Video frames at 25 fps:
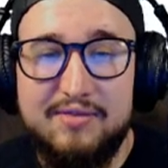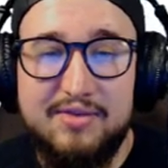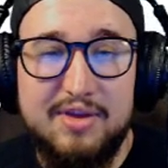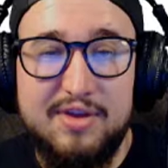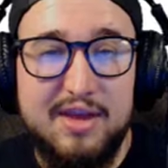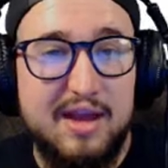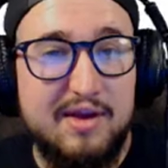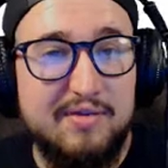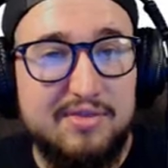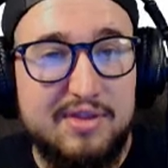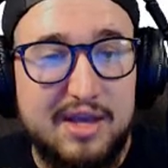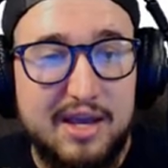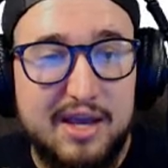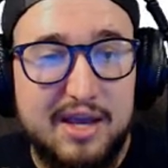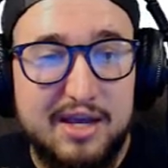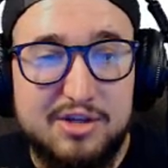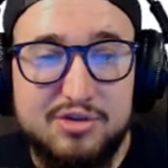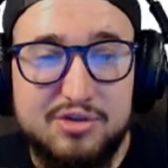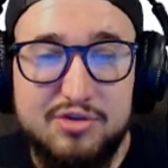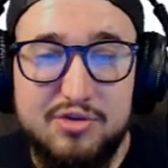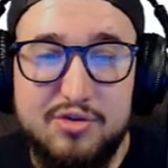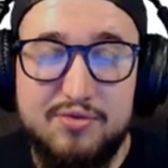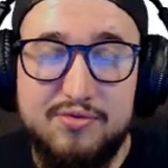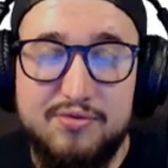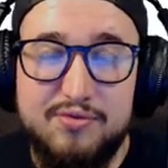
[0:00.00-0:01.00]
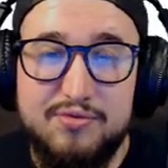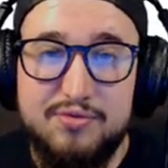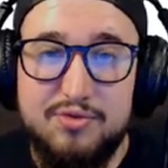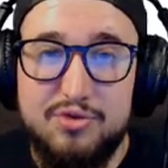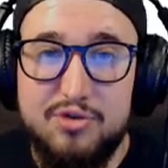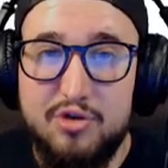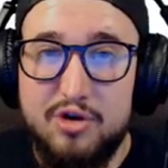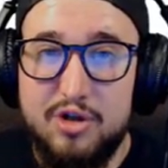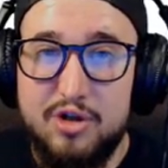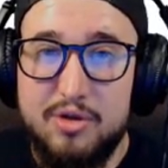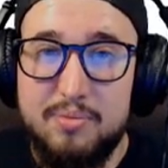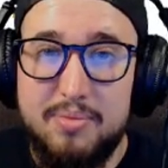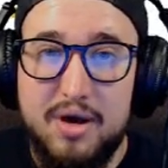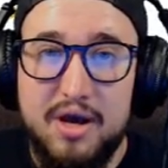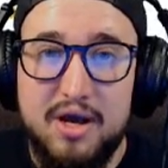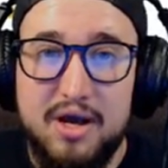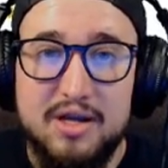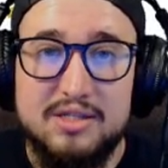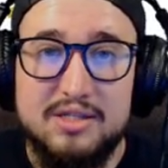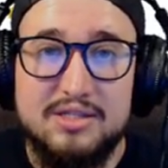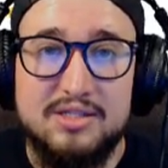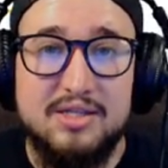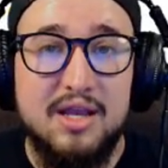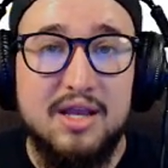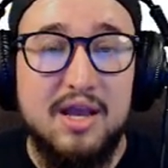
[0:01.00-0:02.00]
If you have the extra 30
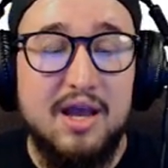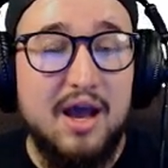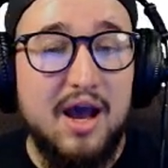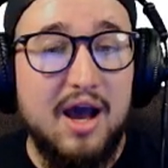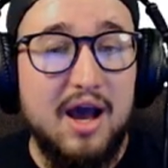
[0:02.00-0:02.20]
bucks,